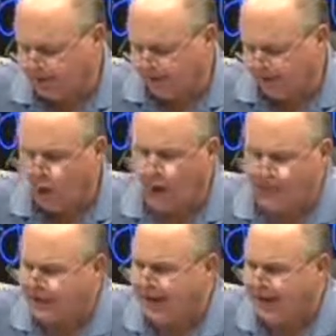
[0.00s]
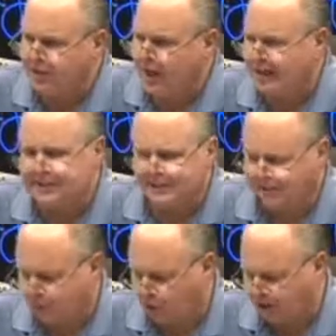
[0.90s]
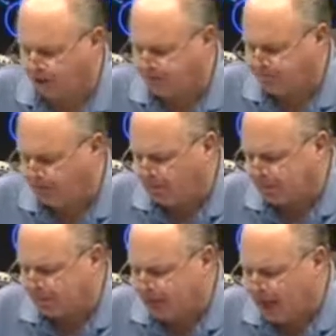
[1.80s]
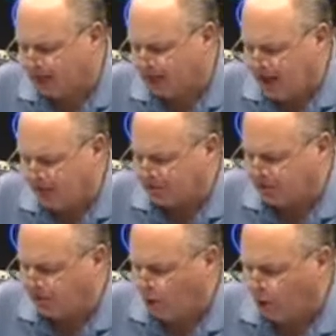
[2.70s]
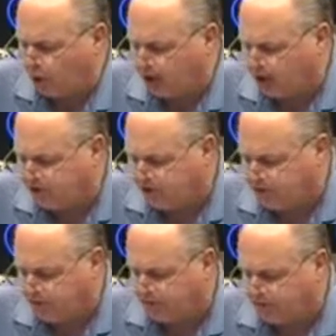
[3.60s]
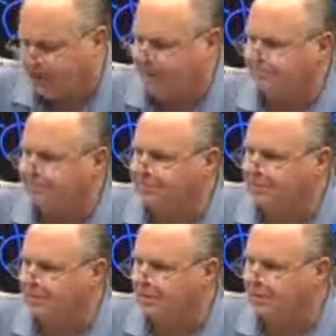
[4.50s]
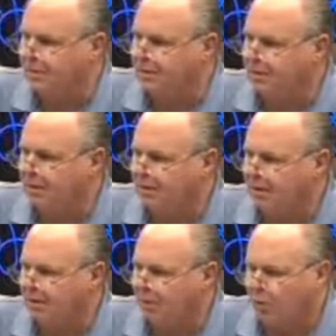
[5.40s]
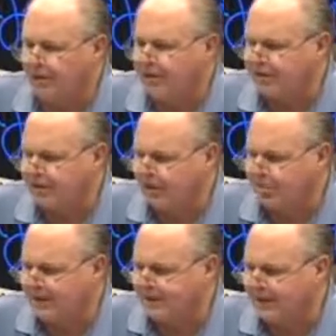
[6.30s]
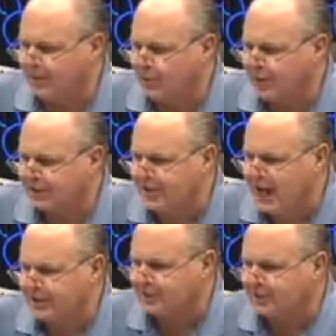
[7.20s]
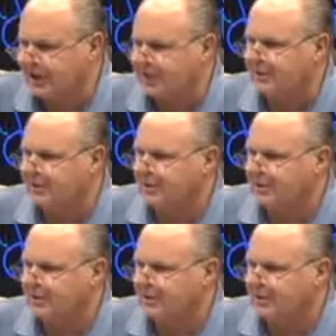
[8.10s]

The headline in their story is "Public Not Yet Sold on GOP." Well, the GOP's not running Congress yet.